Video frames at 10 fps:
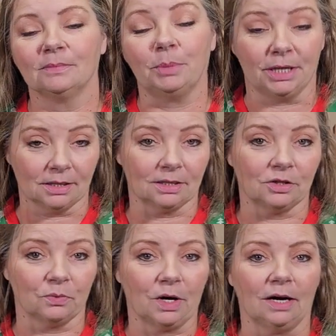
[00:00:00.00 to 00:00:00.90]
because it's
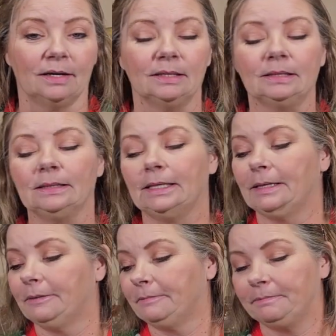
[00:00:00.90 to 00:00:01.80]
a rye.
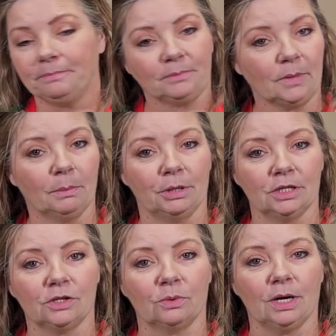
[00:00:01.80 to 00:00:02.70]
But
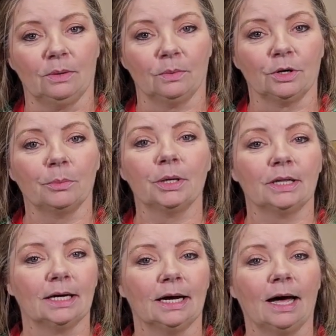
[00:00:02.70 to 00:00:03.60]
it's okay. We're gonna put
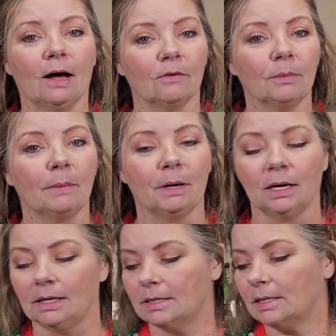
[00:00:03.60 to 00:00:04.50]
that out of my
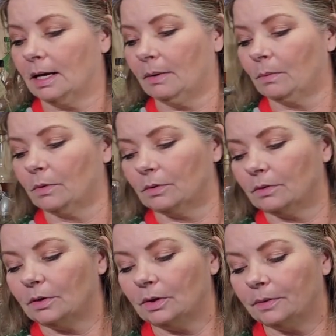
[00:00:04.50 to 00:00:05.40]
mind, and we're
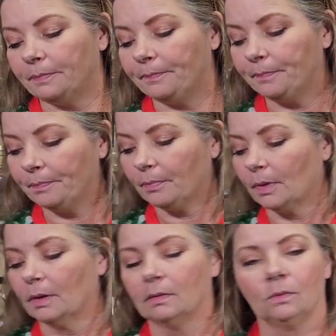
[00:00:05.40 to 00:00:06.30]

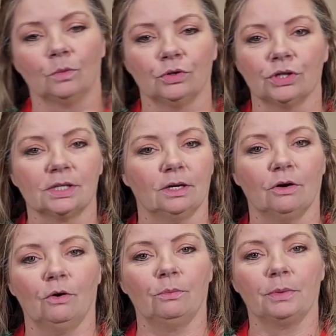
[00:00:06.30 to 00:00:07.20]
just gonna
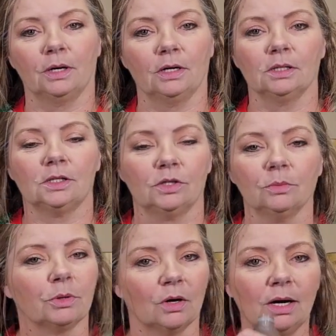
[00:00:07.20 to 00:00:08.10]
hope that it's
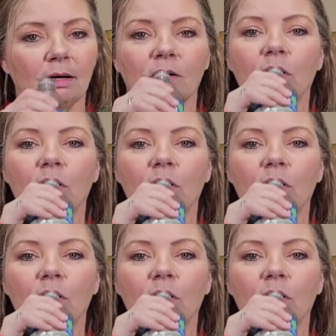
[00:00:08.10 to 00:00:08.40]
super great.